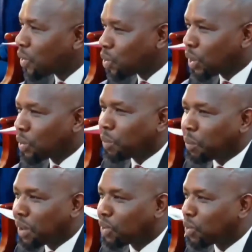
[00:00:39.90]
matured
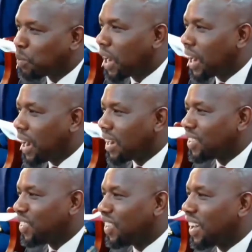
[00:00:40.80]
properly to be a gang.
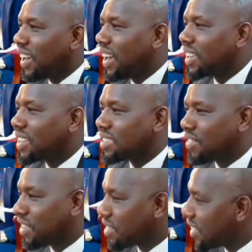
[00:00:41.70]
You know, a gang is a
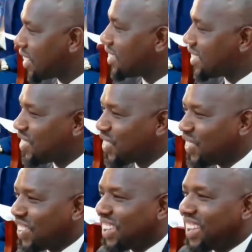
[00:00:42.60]
very serious
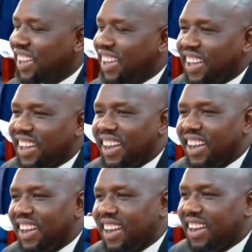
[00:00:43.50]
issue.
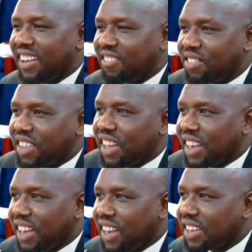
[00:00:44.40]
A
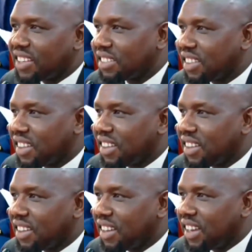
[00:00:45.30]
gang is
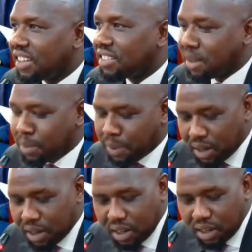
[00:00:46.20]
led
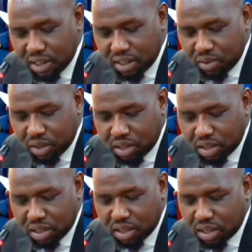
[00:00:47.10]
separately
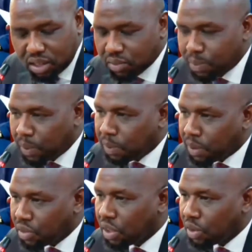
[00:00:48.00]
with
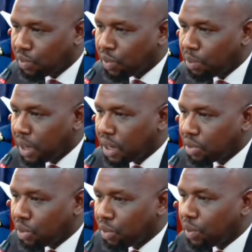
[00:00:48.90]
proper chain of command
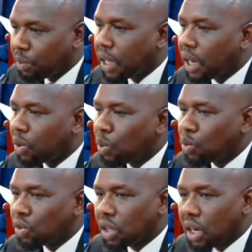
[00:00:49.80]
and so forth. But there are
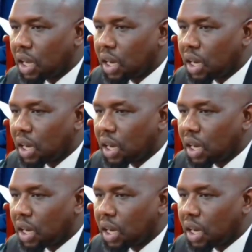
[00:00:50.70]
goons that